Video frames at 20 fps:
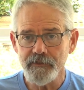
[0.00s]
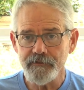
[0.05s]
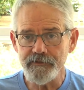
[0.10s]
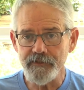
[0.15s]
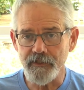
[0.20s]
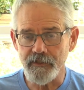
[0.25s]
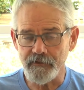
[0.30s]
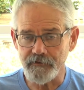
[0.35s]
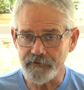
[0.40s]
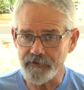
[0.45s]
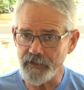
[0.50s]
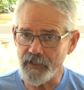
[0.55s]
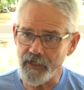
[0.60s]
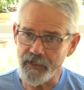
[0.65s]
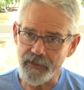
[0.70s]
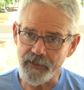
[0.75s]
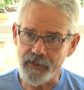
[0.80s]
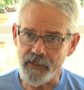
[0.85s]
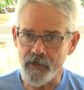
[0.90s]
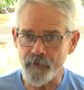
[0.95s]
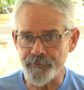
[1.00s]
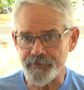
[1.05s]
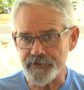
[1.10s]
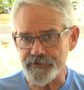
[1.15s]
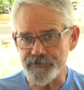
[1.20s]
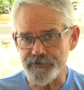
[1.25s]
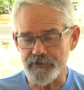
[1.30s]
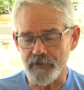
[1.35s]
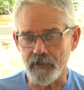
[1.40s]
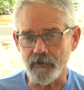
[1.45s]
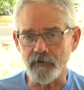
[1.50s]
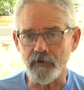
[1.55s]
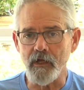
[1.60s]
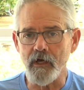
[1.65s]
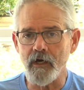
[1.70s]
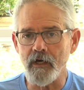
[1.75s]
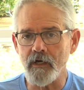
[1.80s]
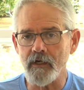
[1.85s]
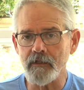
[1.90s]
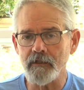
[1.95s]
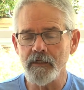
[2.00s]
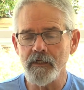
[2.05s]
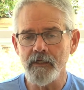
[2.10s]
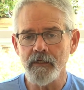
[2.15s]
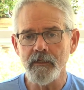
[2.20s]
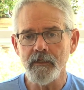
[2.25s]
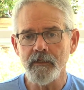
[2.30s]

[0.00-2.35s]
to kind of help us along